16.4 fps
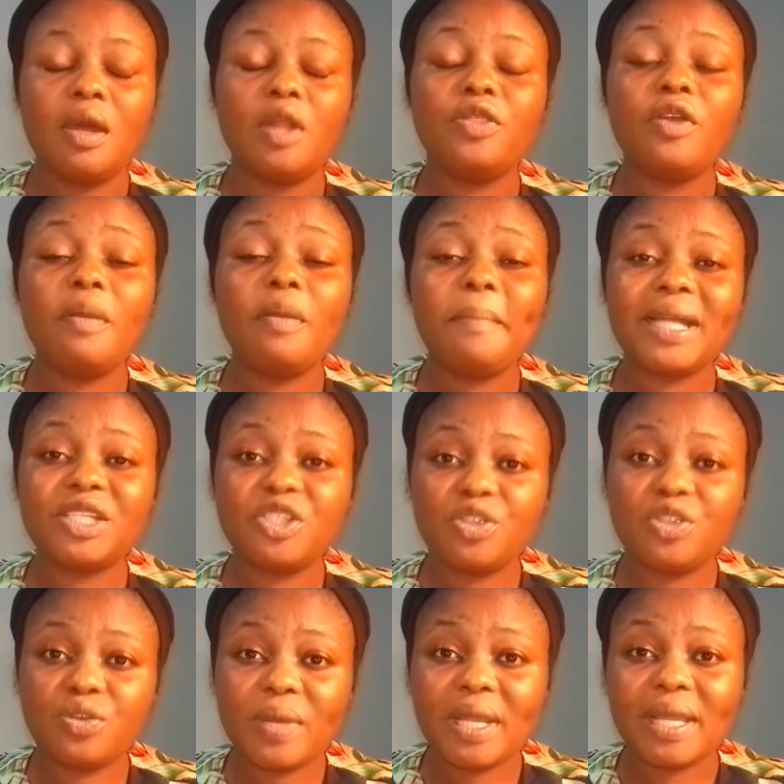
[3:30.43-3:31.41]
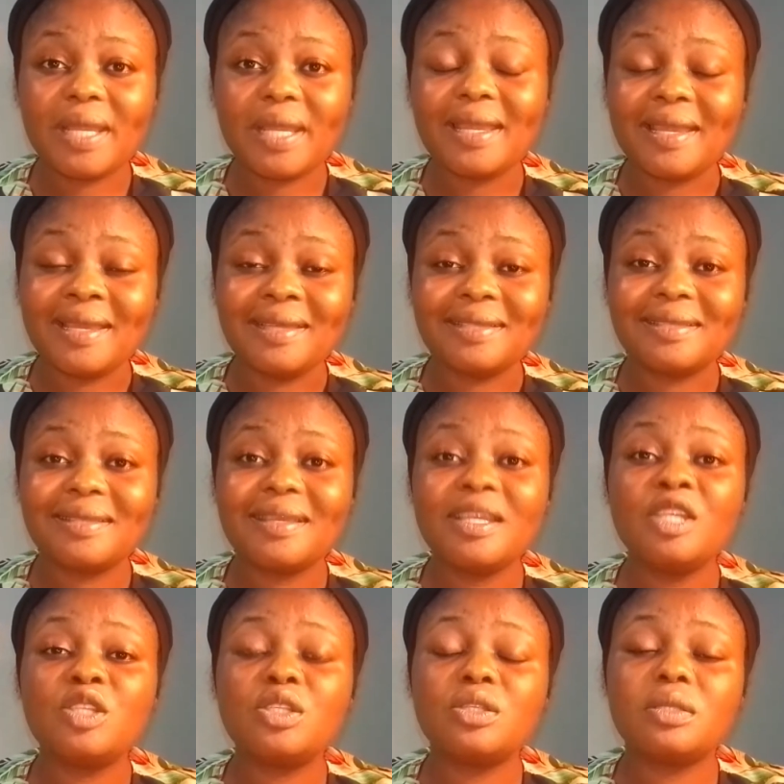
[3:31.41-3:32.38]
Number three is
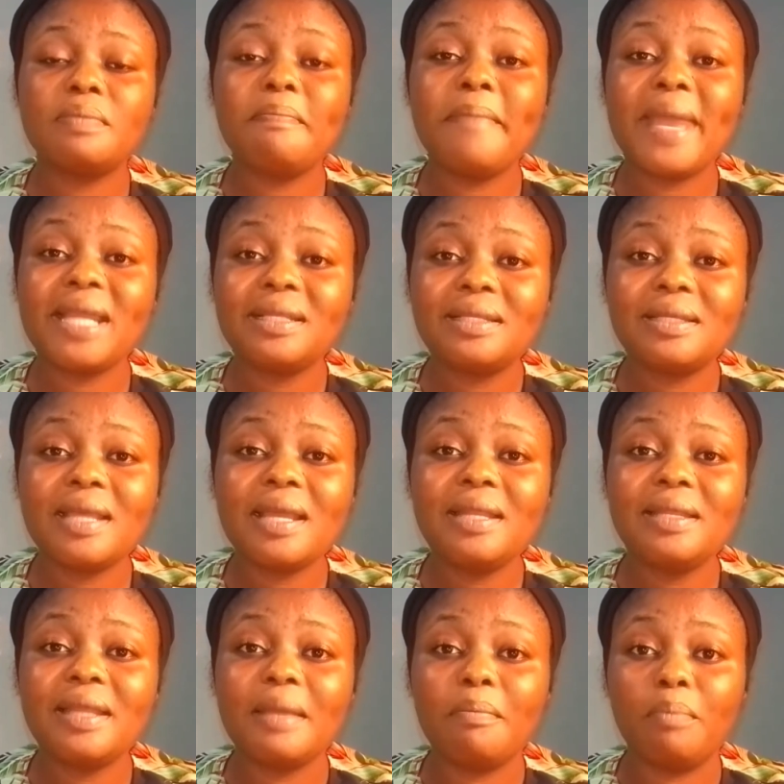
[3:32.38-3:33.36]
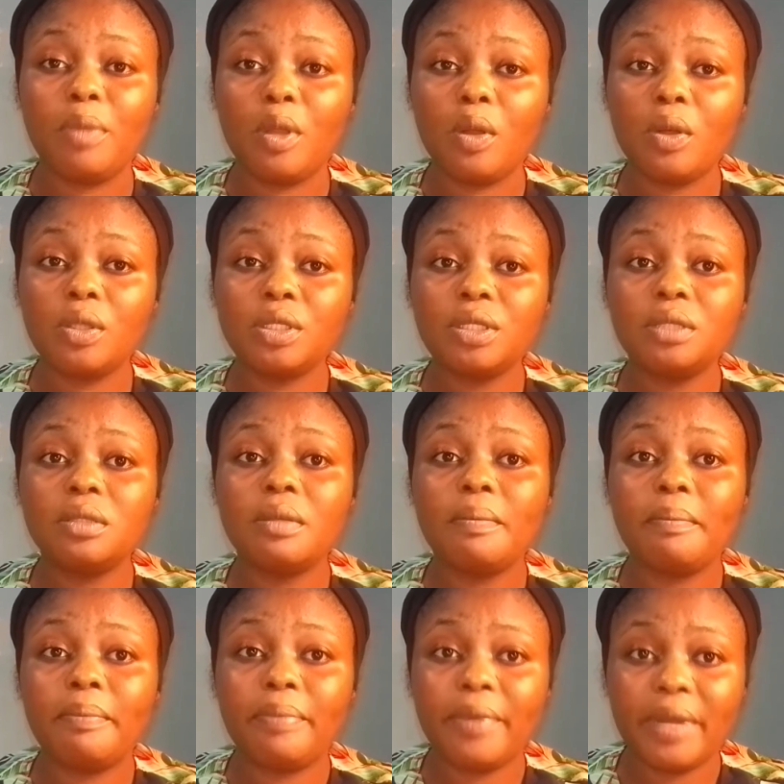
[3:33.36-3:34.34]
it maintain the blood
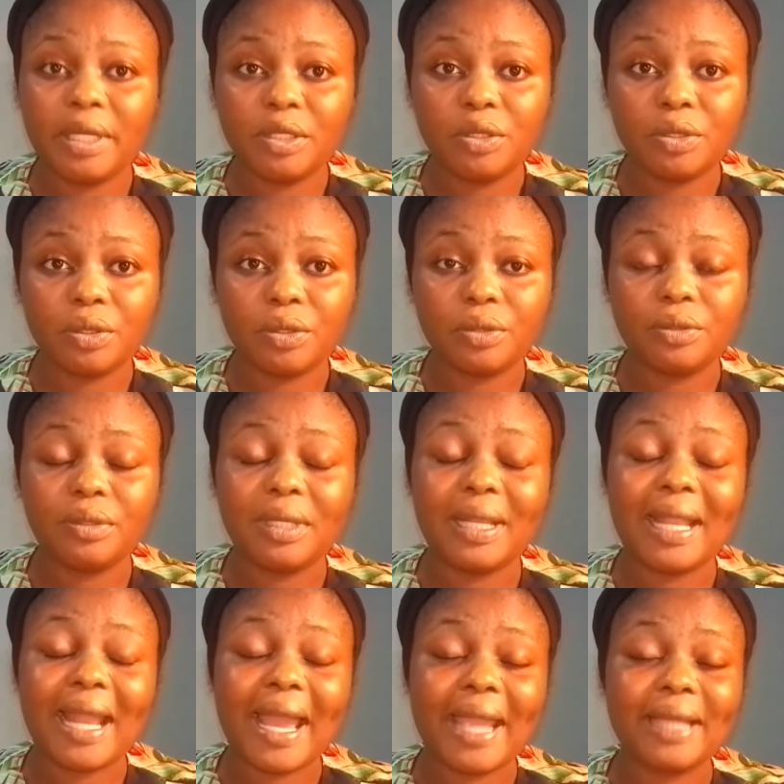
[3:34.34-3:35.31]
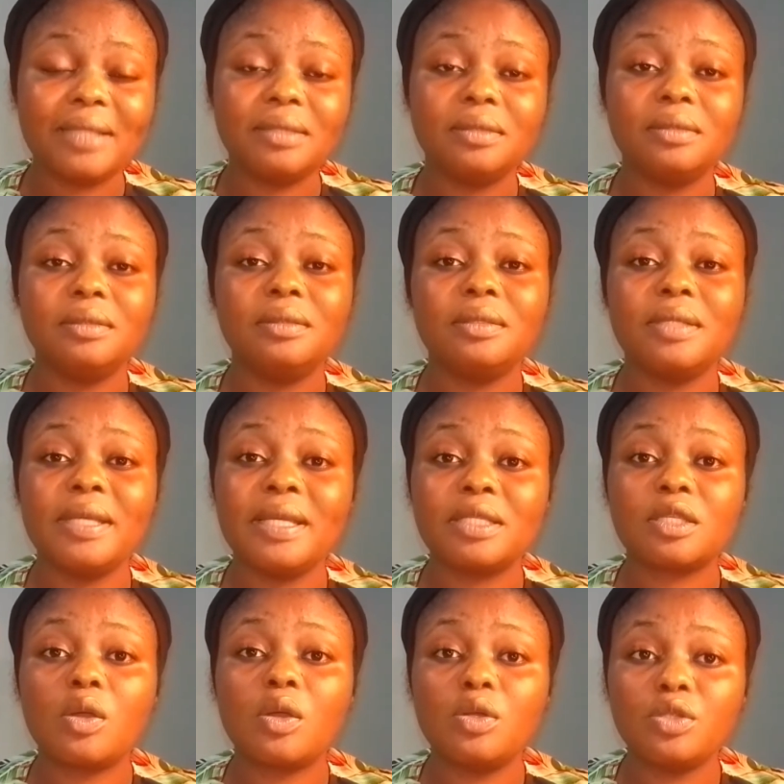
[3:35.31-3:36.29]
pressure, like
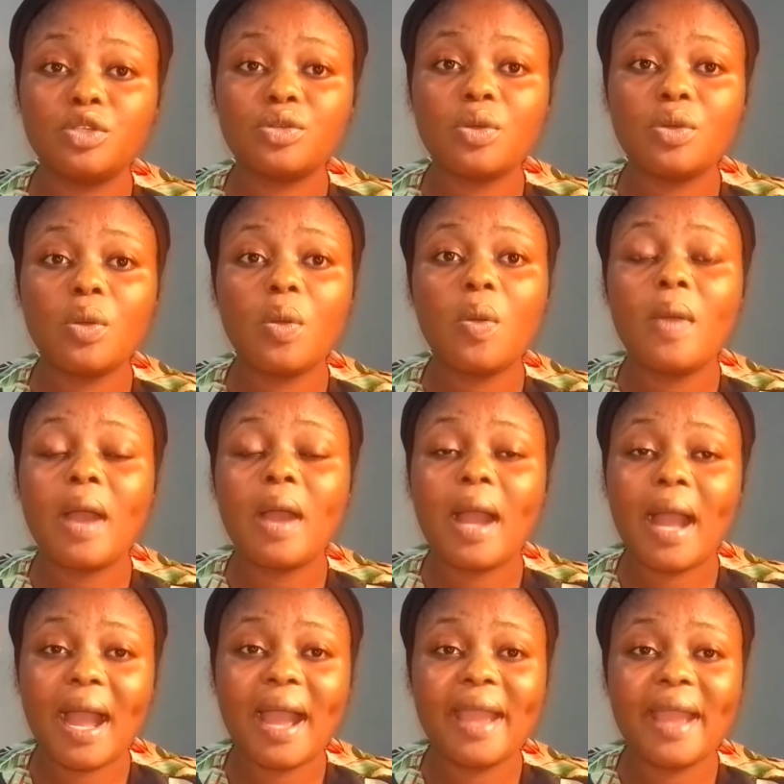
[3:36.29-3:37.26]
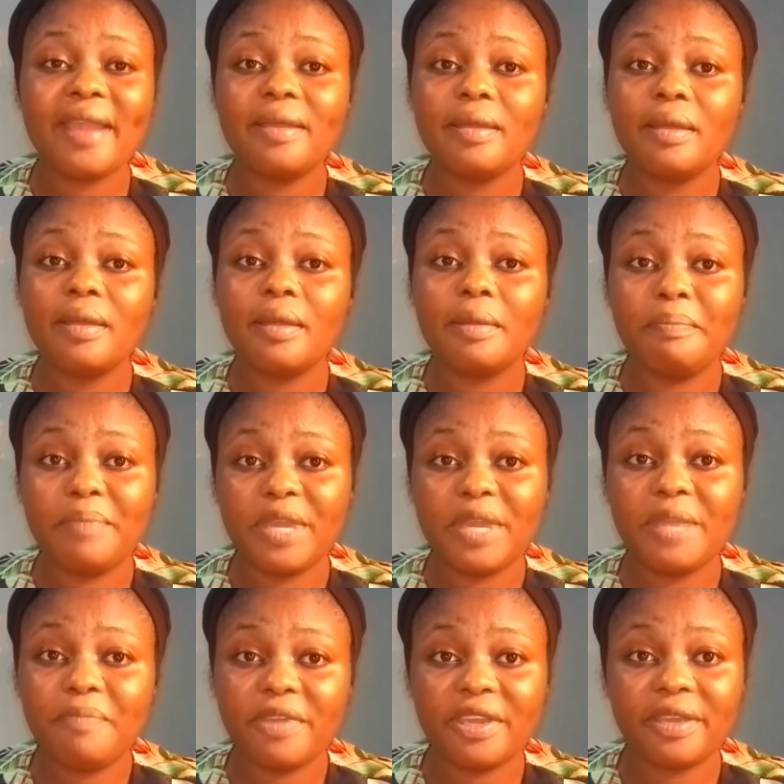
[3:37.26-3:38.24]
it control high
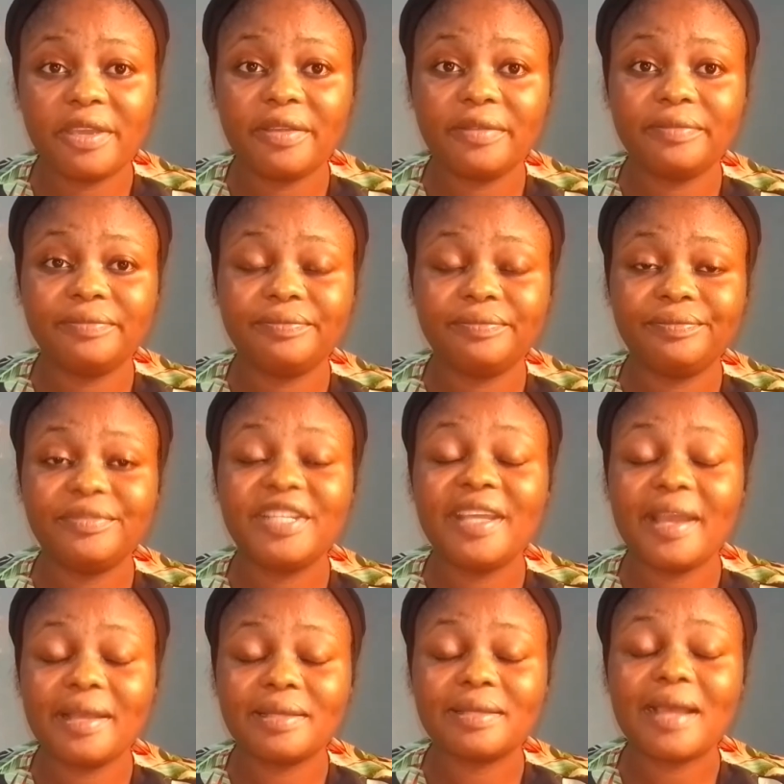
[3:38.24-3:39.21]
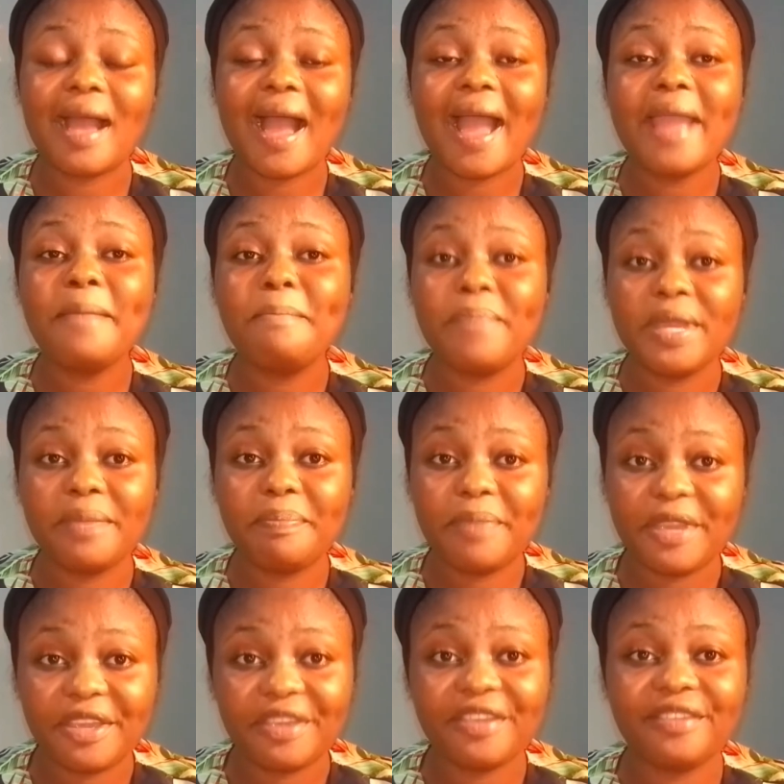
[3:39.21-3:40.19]
BP. Yes, high
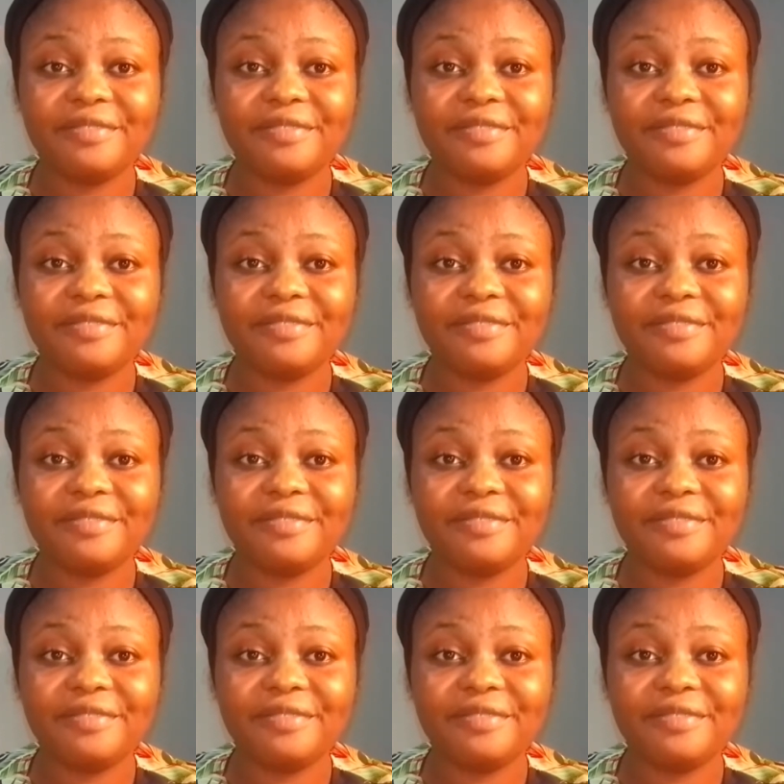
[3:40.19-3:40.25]
BP.